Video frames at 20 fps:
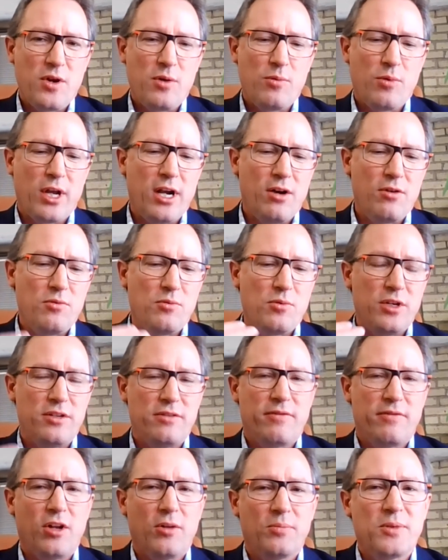We went out and we
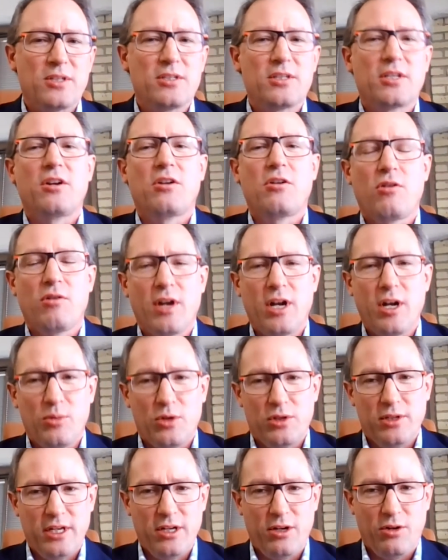developed this
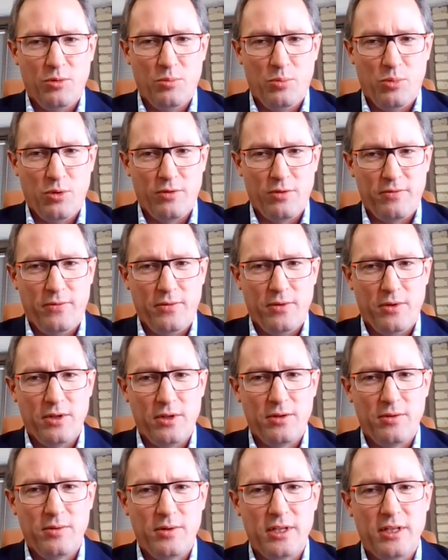incredible nickel
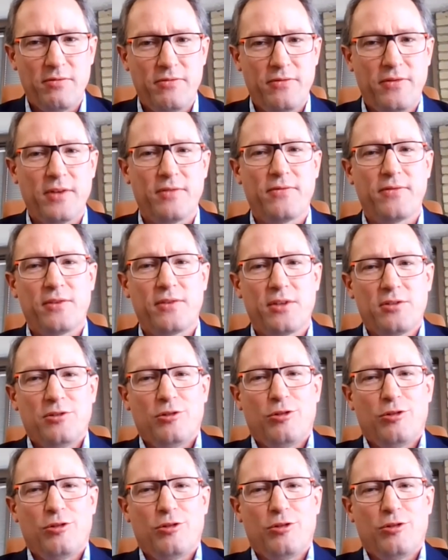portfolio and the fifth